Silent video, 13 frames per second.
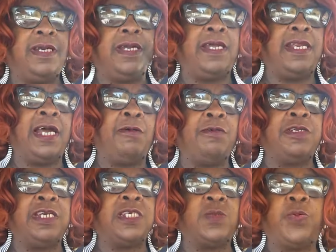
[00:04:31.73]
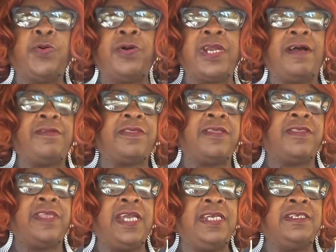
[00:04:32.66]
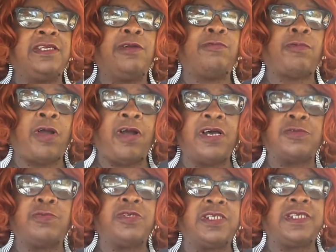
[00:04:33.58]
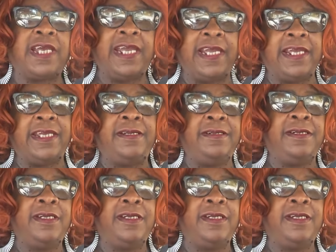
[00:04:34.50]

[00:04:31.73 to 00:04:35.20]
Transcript: and I would just point out the things that Roz would say